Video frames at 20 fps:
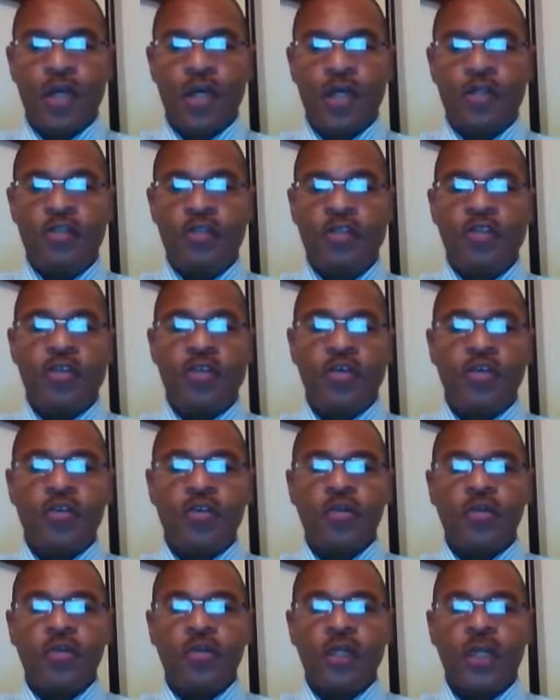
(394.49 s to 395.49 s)

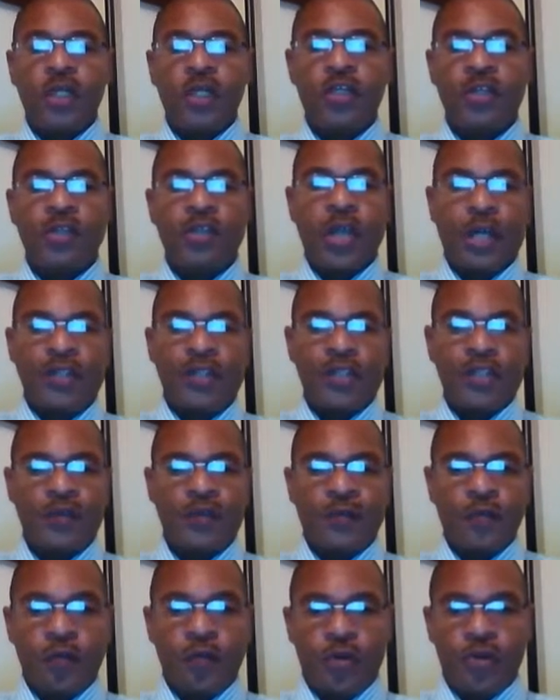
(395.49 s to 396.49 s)
until the end of
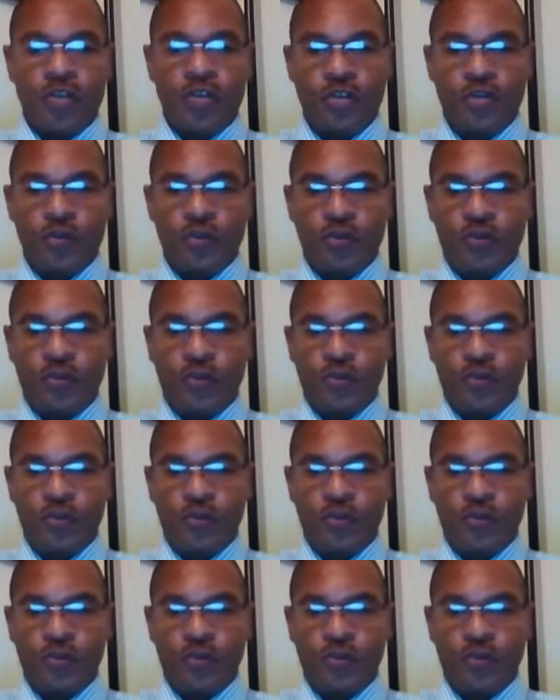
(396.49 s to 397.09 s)
1942.